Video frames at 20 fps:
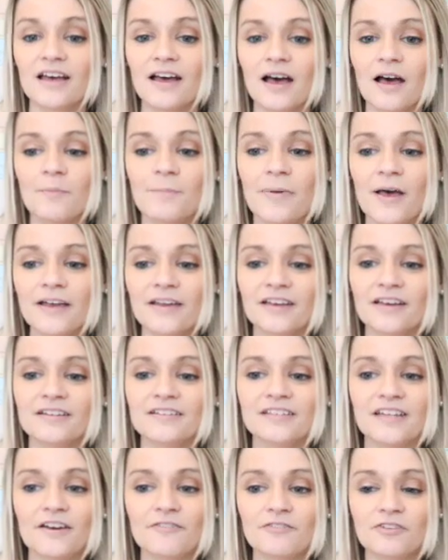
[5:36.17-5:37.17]

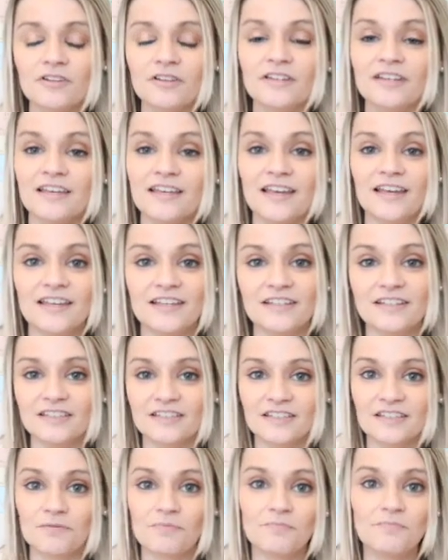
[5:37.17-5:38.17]
Abeka definitely
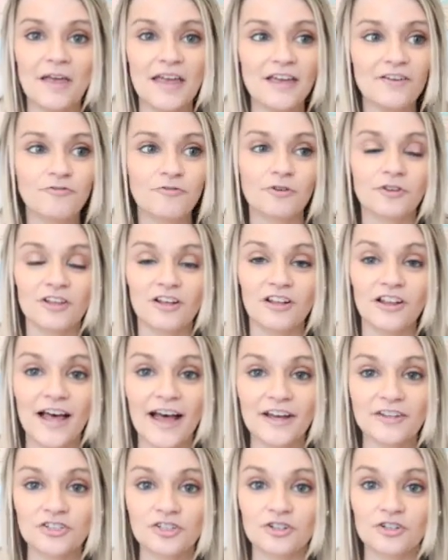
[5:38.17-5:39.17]
is made for the
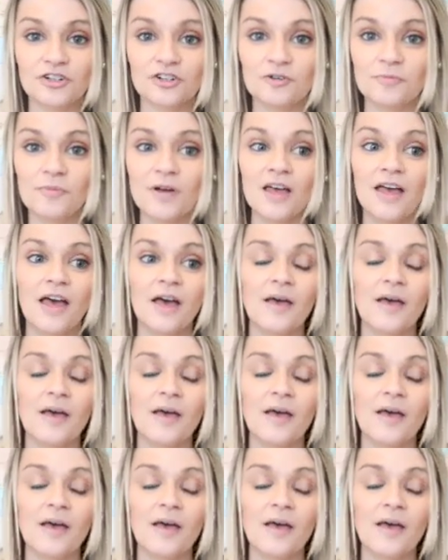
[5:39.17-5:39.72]
classroom